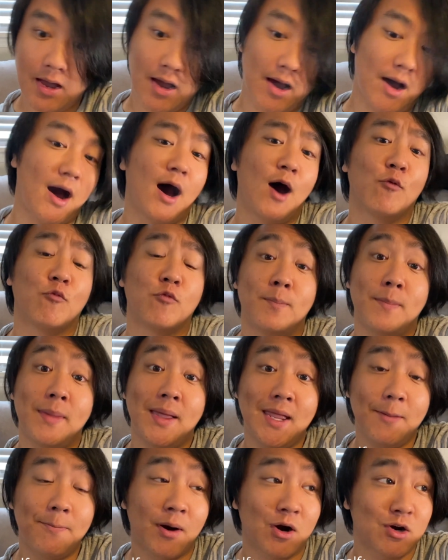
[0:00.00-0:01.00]
With
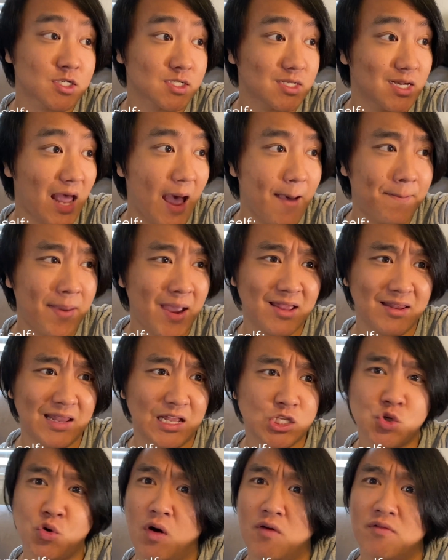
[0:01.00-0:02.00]
me personally, I pay
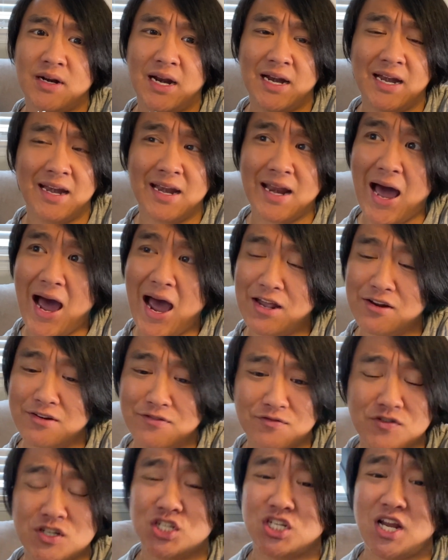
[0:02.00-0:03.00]
like
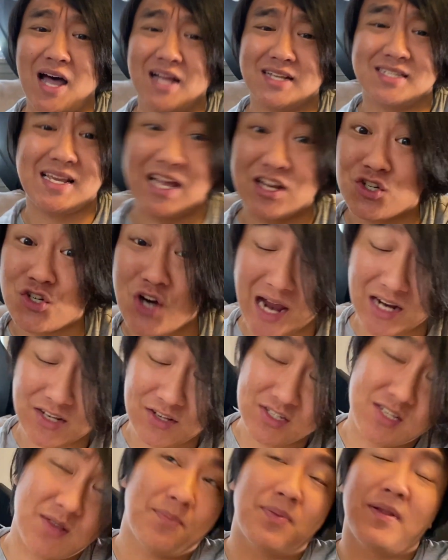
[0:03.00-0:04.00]
$12.99 shots at Tractor
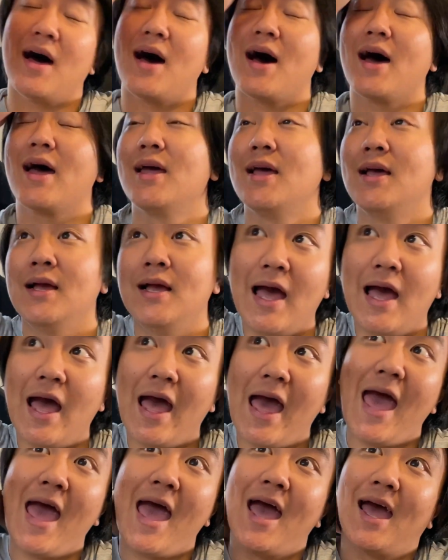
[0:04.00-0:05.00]
Supply,
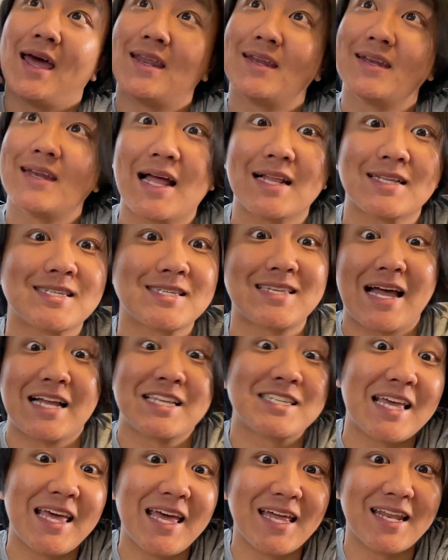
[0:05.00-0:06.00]
and that's
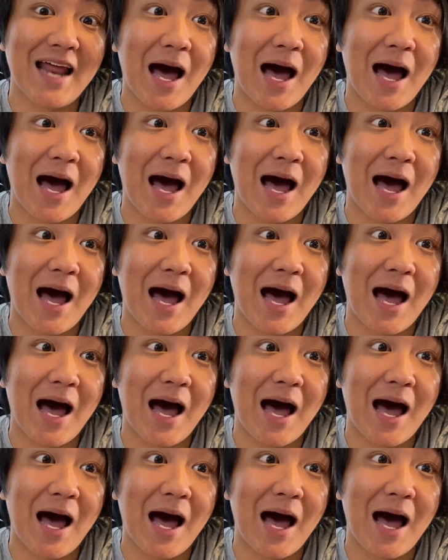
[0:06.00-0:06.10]
it.